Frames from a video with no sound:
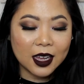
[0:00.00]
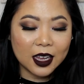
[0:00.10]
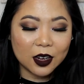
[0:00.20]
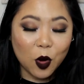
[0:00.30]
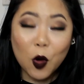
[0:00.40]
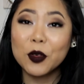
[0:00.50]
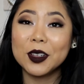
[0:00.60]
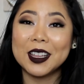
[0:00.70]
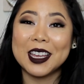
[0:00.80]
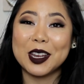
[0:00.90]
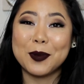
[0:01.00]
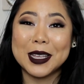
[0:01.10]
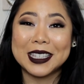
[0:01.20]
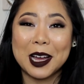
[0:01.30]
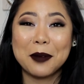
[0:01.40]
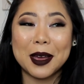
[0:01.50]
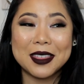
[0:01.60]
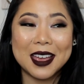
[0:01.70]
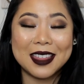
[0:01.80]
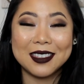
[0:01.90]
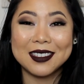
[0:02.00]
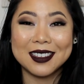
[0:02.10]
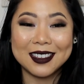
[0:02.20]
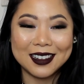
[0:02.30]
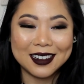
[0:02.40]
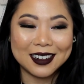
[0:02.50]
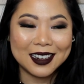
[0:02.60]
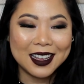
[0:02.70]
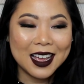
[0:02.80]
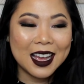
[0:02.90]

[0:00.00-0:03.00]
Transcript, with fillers: And hopefully it'll be done by the end of the year.